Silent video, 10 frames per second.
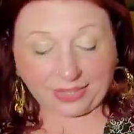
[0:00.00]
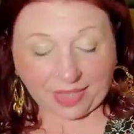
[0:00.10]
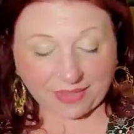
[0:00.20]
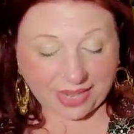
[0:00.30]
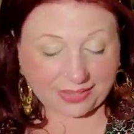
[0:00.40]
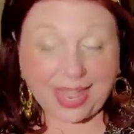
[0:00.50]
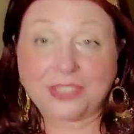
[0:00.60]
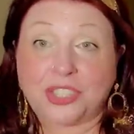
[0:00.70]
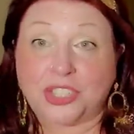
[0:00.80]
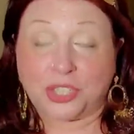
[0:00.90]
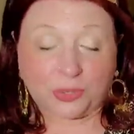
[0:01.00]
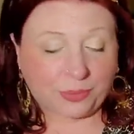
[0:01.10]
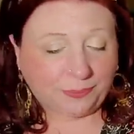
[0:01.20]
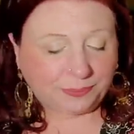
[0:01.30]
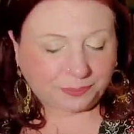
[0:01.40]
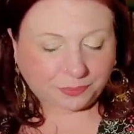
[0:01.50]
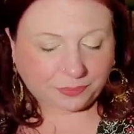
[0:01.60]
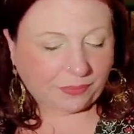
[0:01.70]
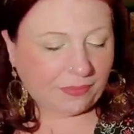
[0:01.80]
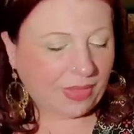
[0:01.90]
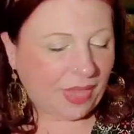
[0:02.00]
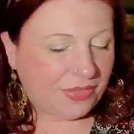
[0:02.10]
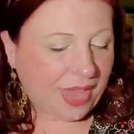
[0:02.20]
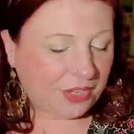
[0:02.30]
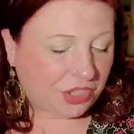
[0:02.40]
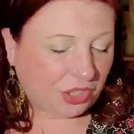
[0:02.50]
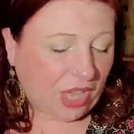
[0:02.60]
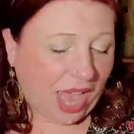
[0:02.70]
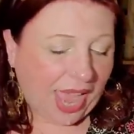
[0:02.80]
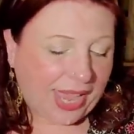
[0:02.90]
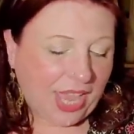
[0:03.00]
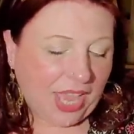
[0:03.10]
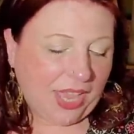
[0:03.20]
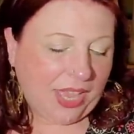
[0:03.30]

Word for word: I love it. That's June. Then July.